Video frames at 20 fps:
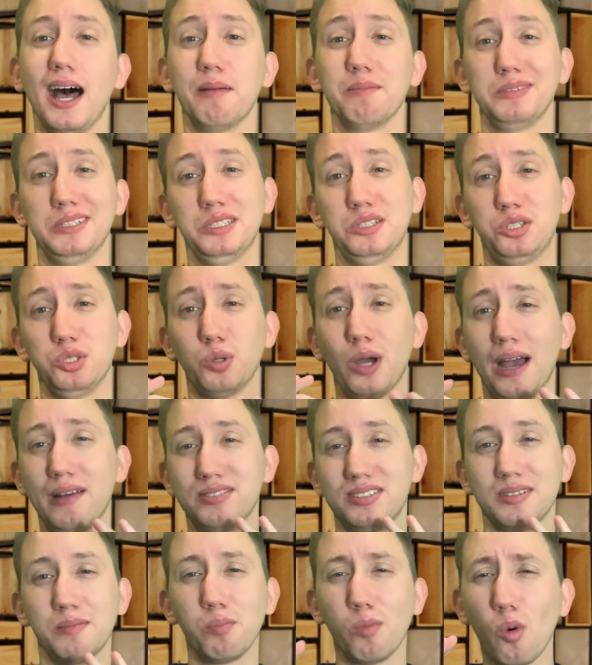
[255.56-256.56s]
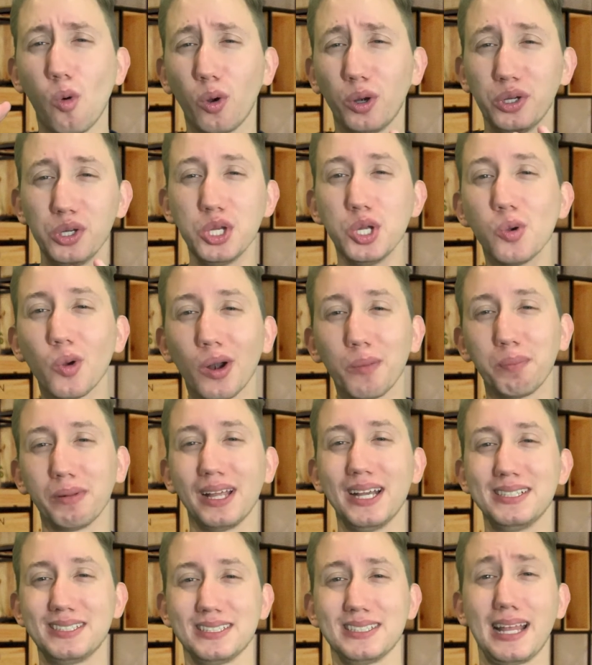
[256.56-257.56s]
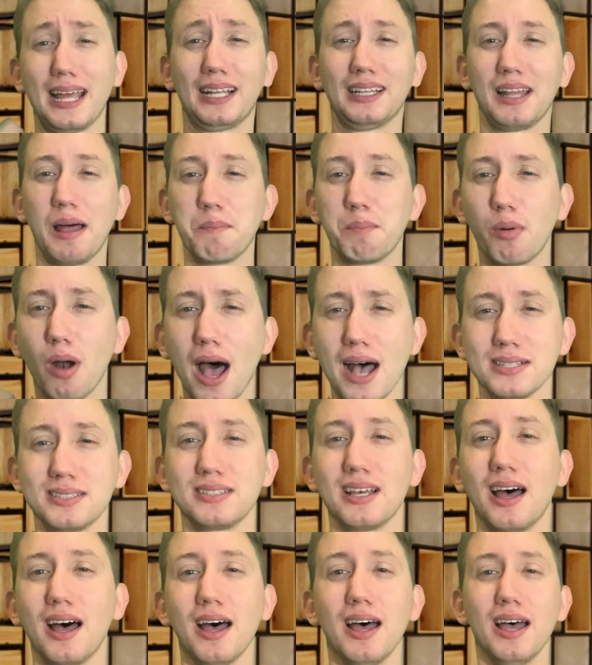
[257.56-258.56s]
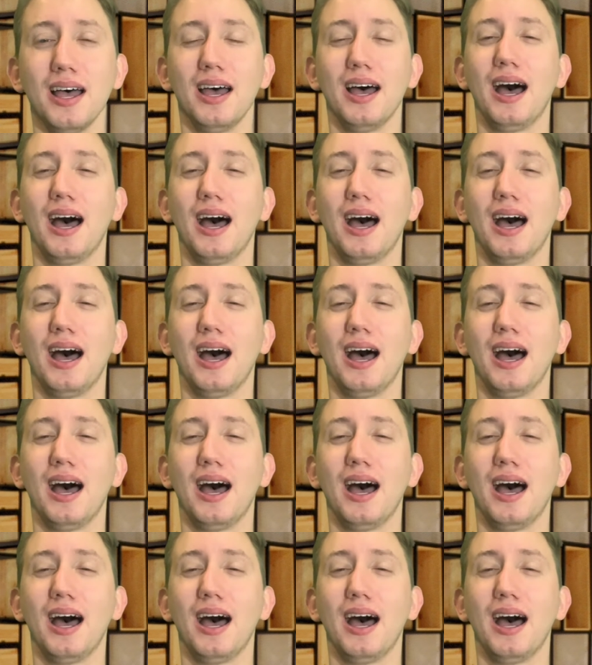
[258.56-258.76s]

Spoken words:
You do have some more newer places like La Brasa,